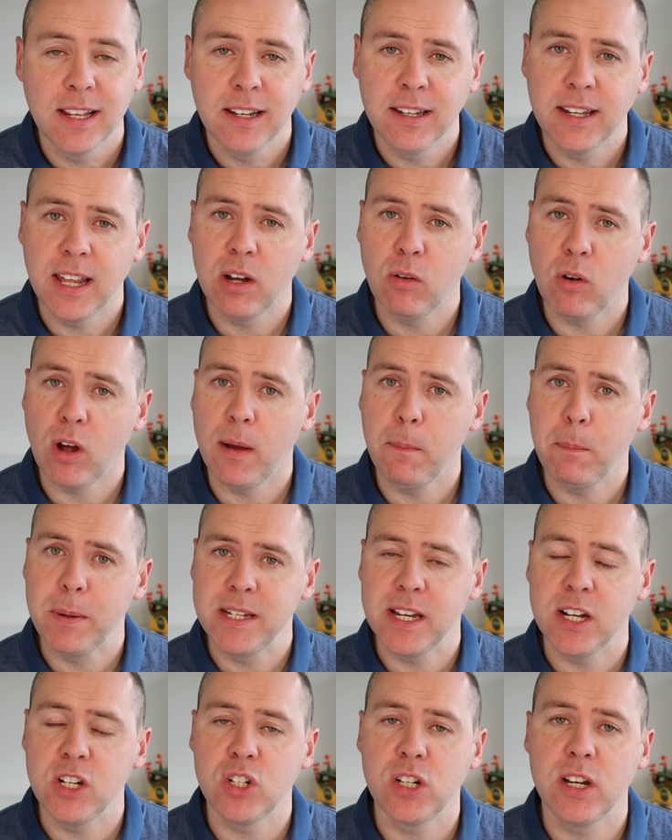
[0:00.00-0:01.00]
Now, there are
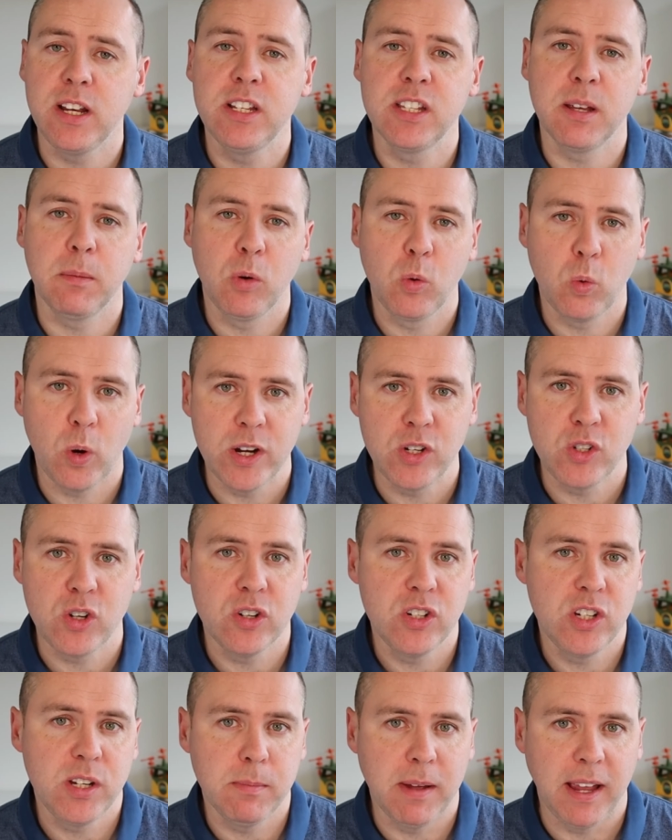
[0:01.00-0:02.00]
potentially some
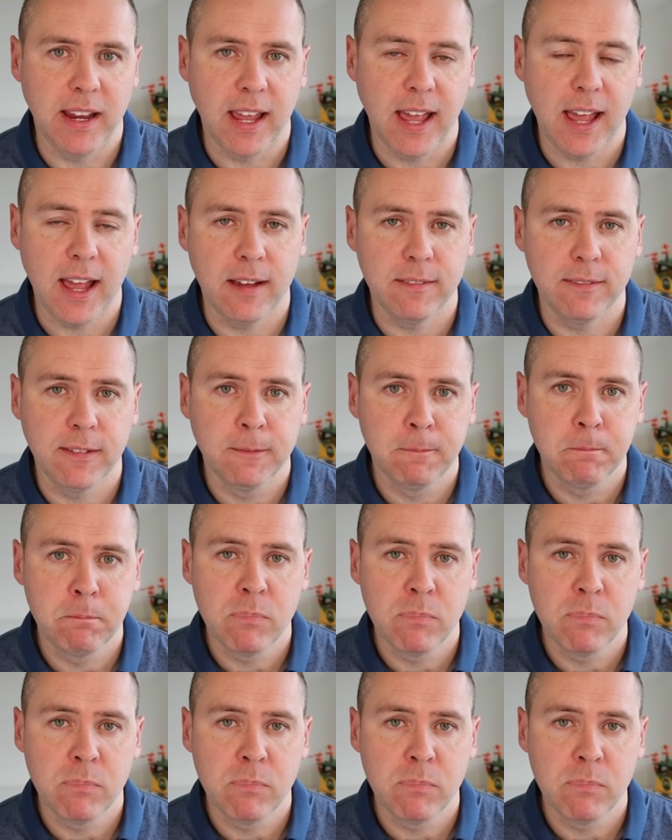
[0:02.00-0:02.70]
questions you may have.